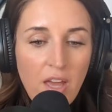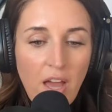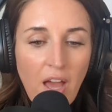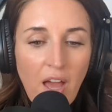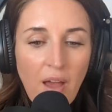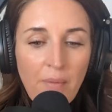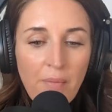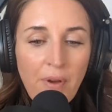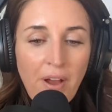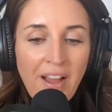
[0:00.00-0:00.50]

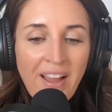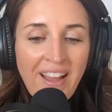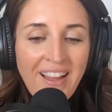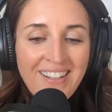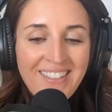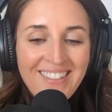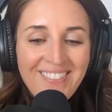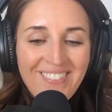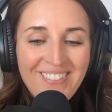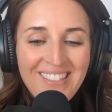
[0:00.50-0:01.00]
I
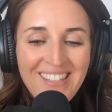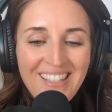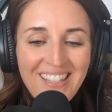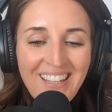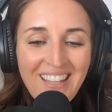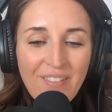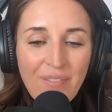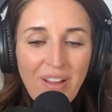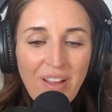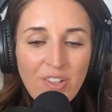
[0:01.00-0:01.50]
actually was
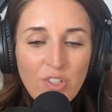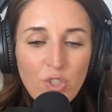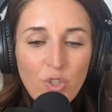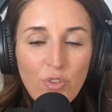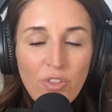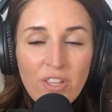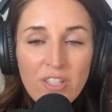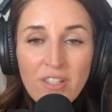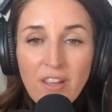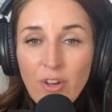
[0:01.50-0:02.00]
thinking about do
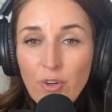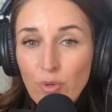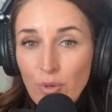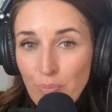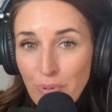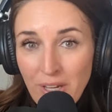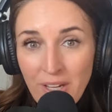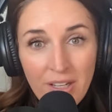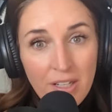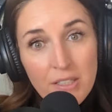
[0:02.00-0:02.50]
this on
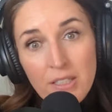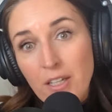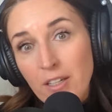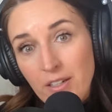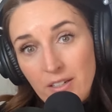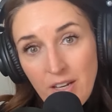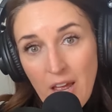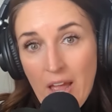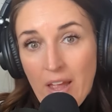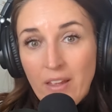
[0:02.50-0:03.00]
repeat until
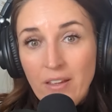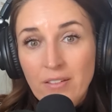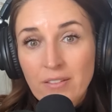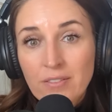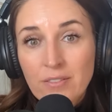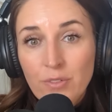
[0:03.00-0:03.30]
you die,